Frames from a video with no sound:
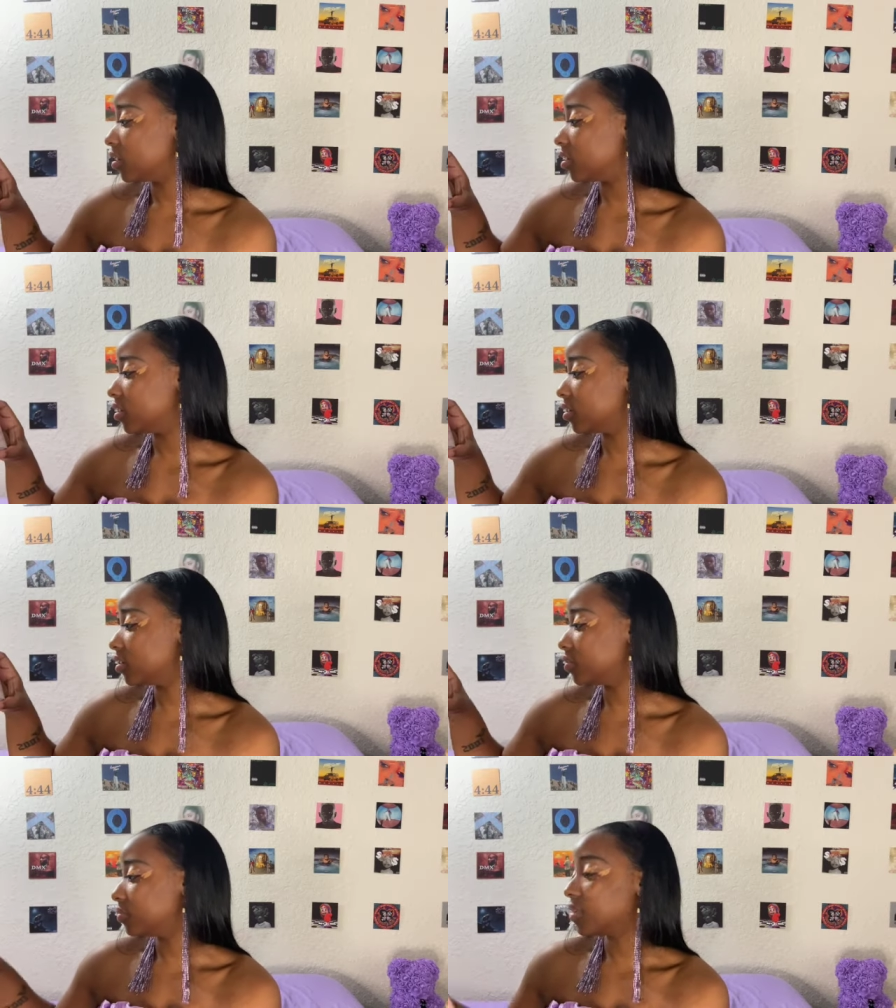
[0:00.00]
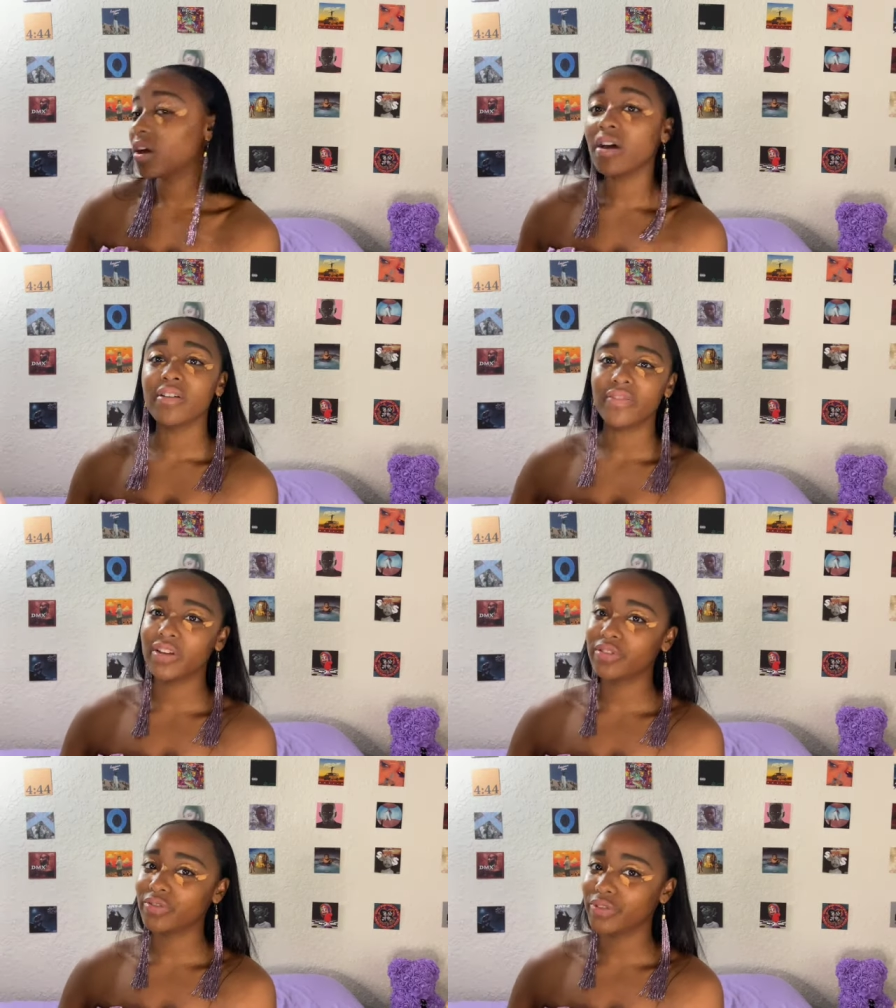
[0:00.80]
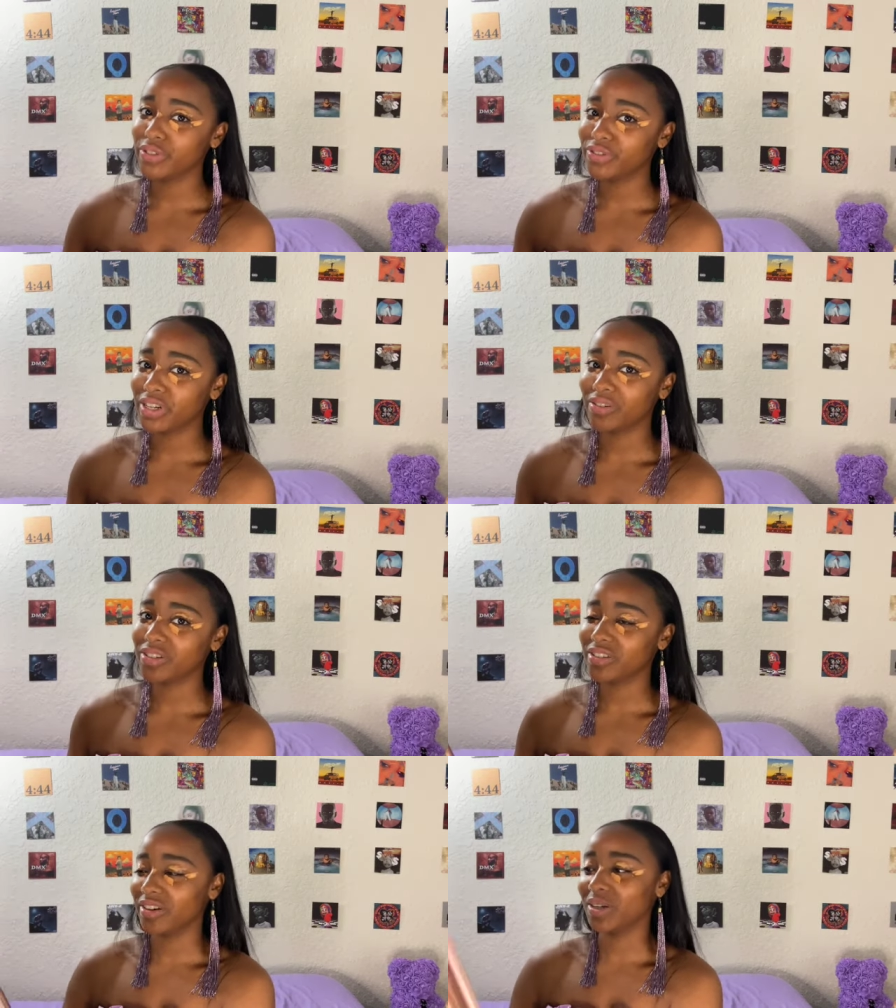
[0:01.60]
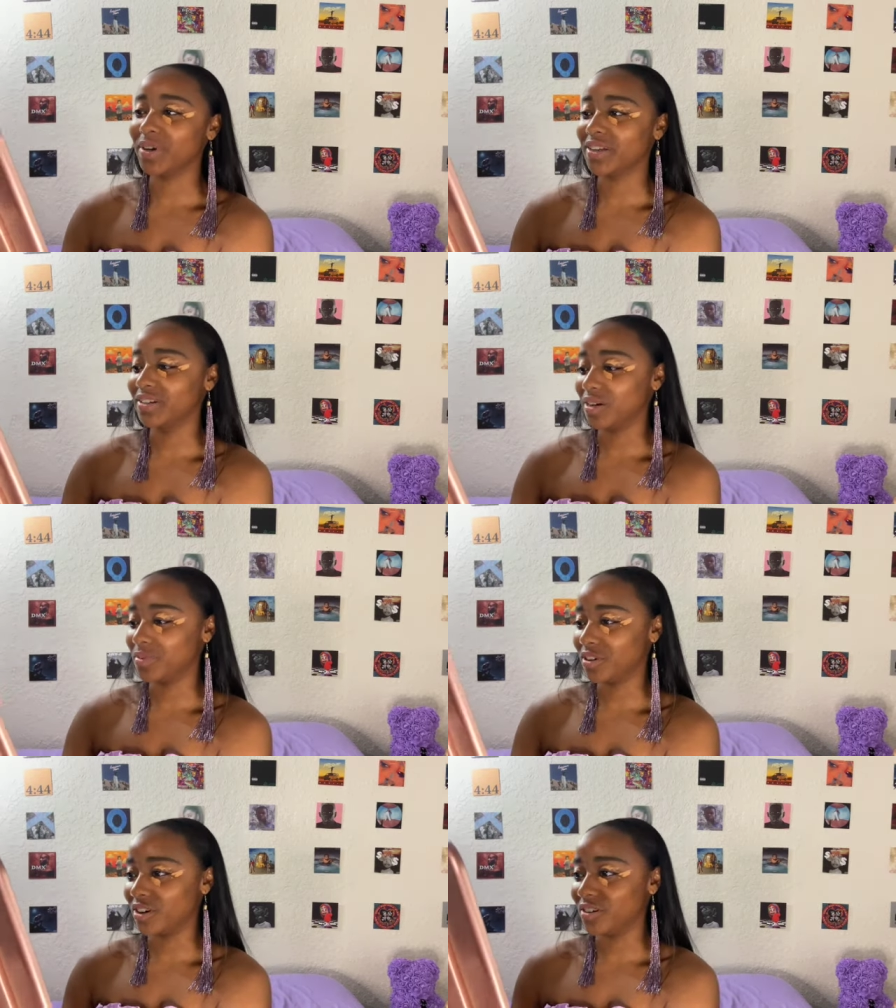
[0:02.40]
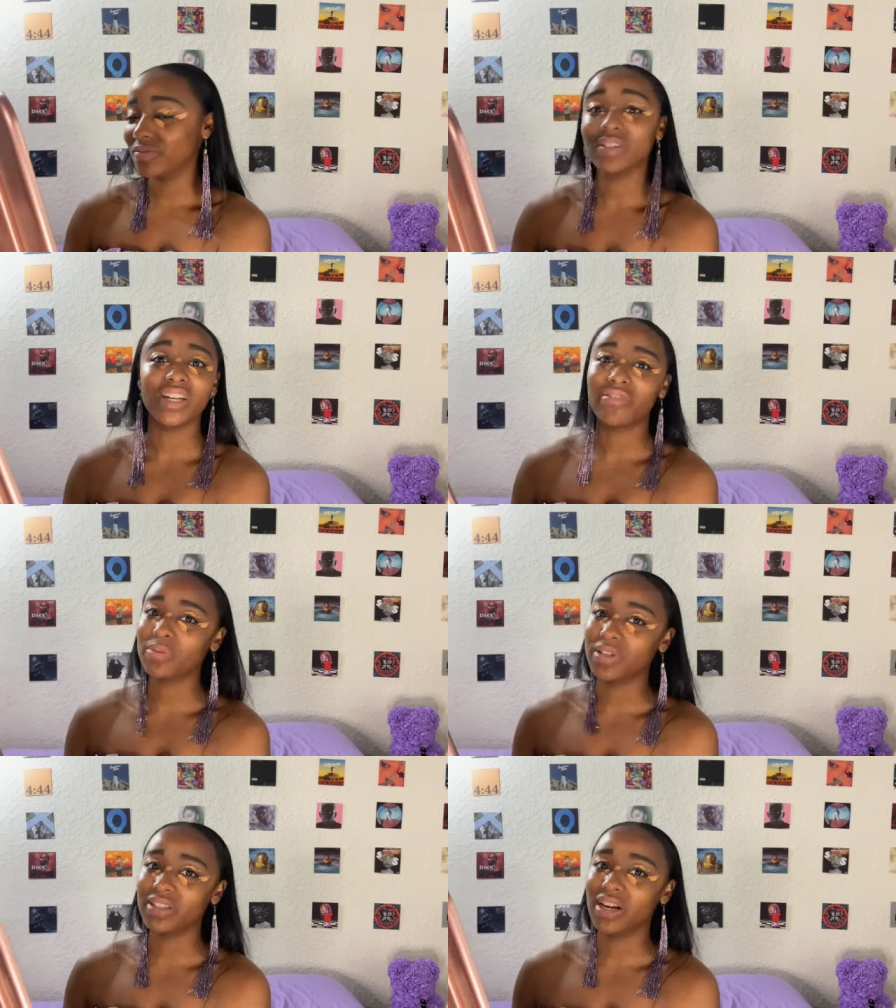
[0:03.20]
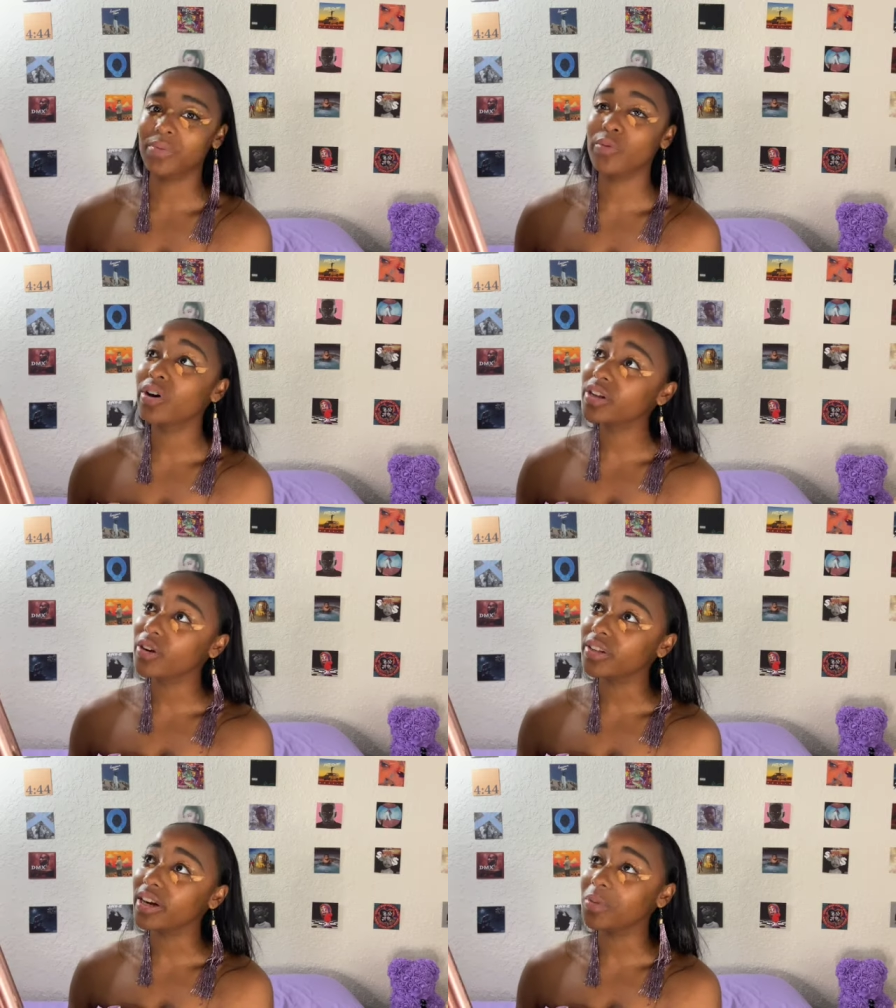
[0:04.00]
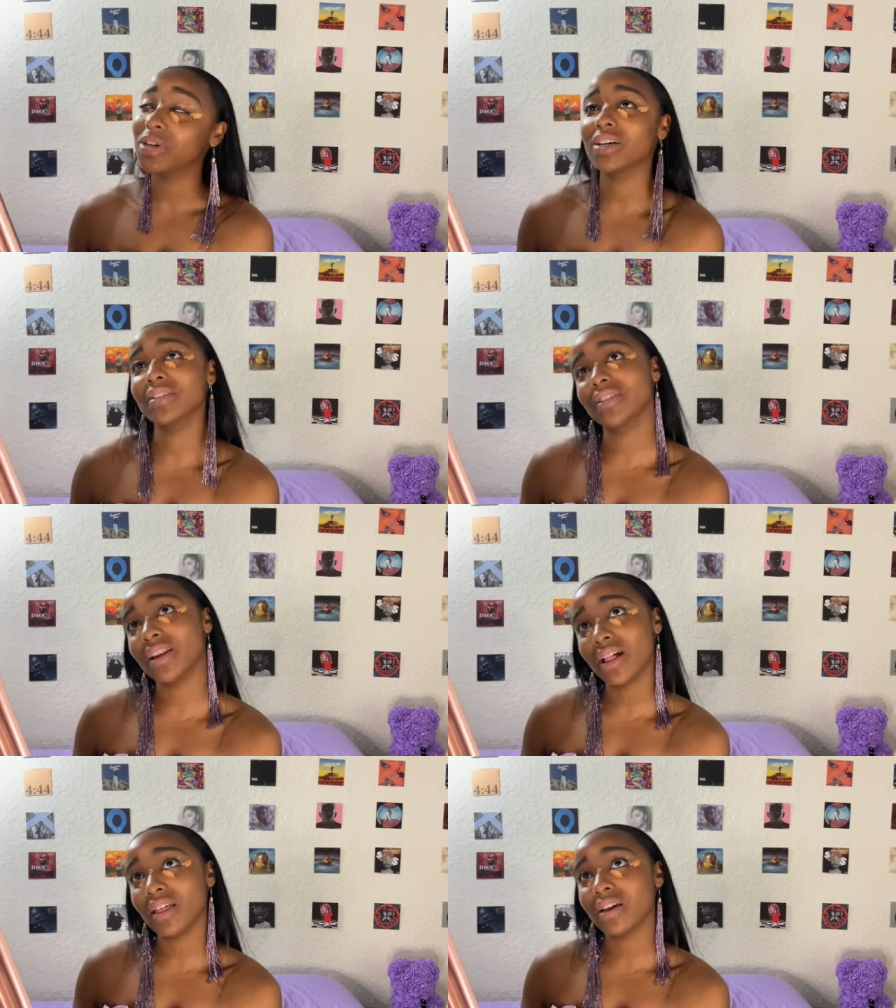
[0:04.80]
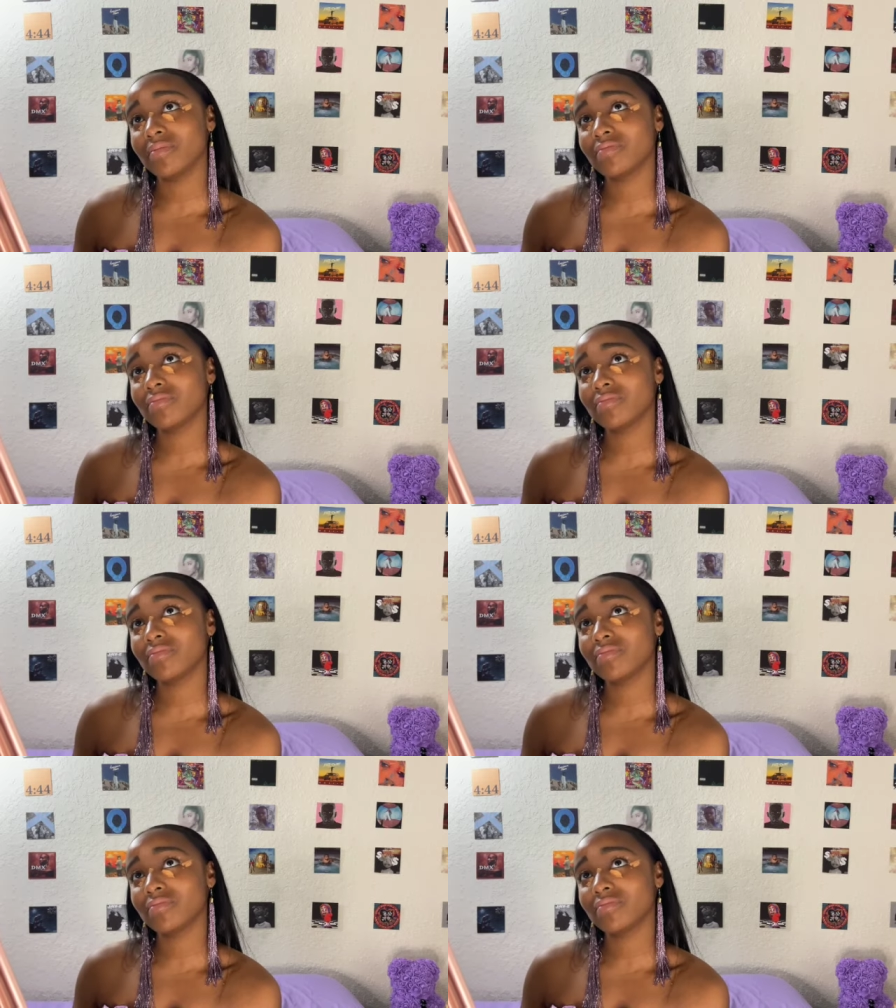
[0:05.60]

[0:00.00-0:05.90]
Um, favorite food, I was just talking about In-N-Out Burger. Never been there, but want to go there because it's in L A.